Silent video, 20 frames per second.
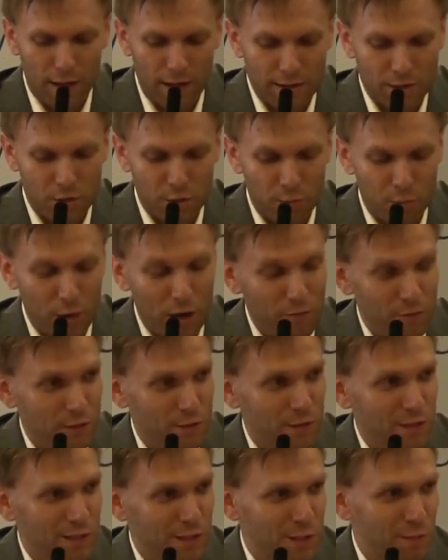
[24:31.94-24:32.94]
I should
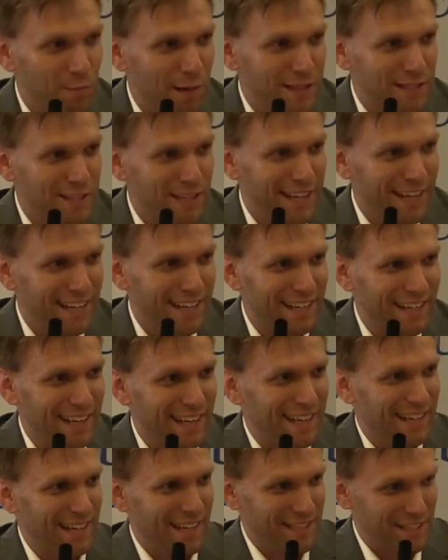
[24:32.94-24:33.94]
preface this by
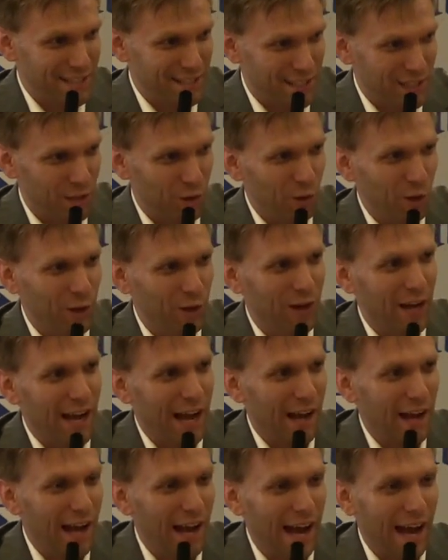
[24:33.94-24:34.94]
saying, as I said earlier,
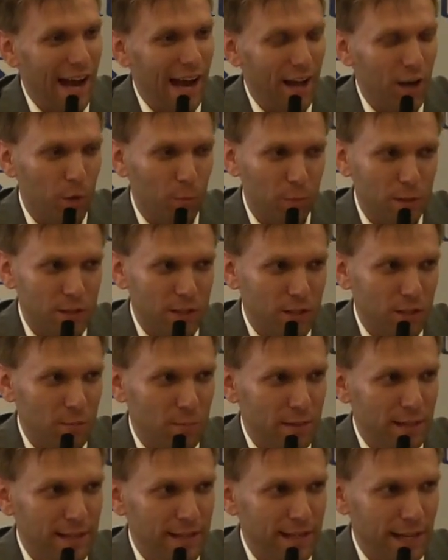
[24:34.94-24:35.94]
I don't pretend to
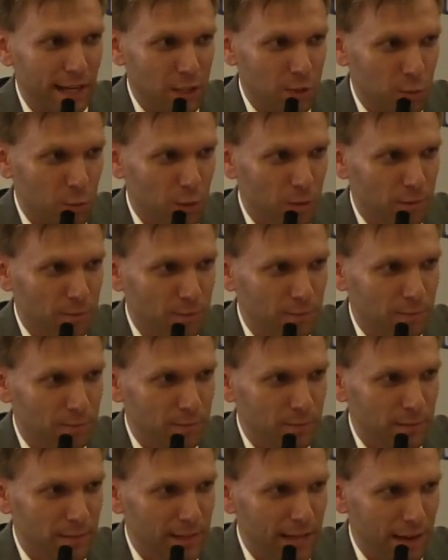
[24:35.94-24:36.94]
be an expert
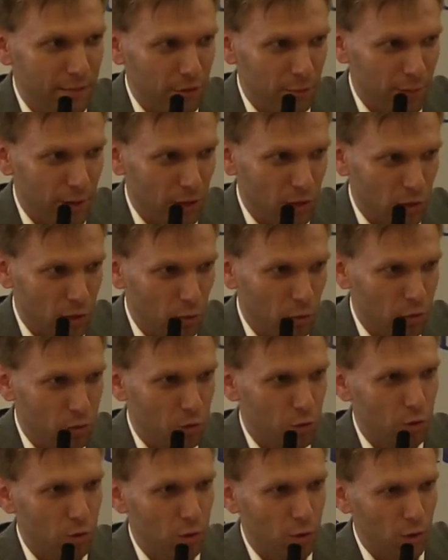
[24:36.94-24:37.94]
in African-American
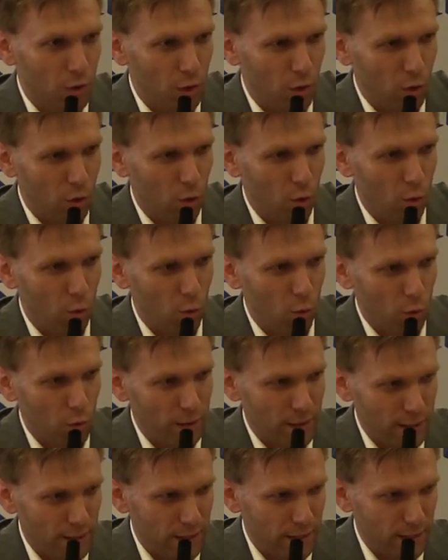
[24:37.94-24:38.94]
culture
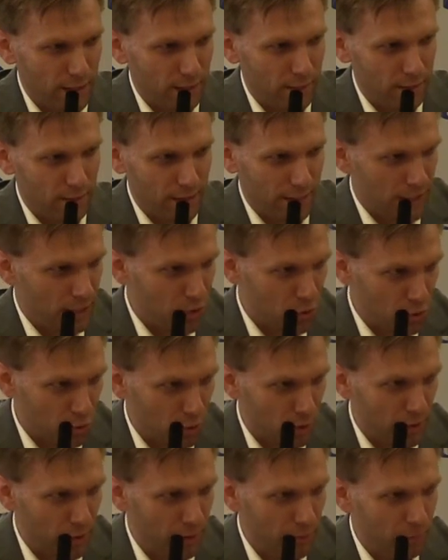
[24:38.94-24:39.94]
or
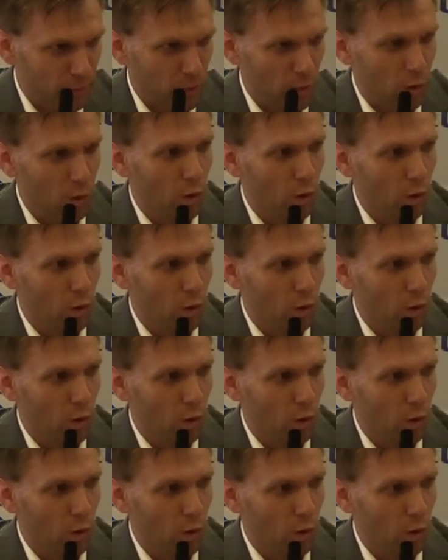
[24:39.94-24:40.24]
history,